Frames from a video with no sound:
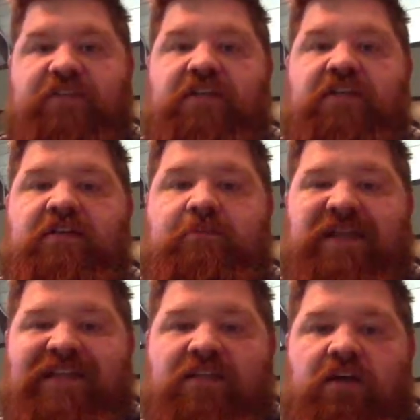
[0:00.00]
It's going to
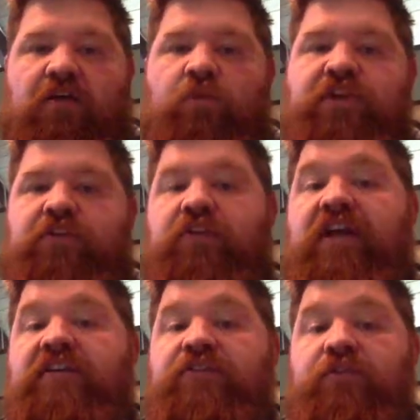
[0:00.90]
depend on what you're
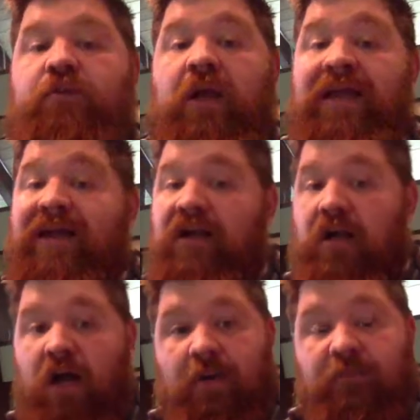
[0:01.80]
trying to
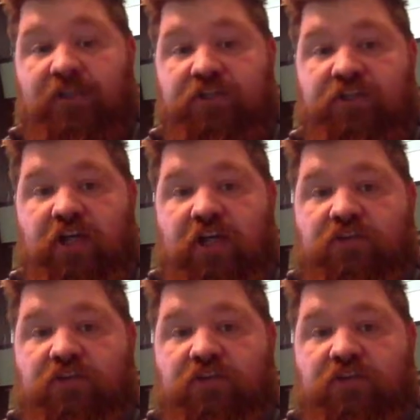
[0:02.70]
accomplish.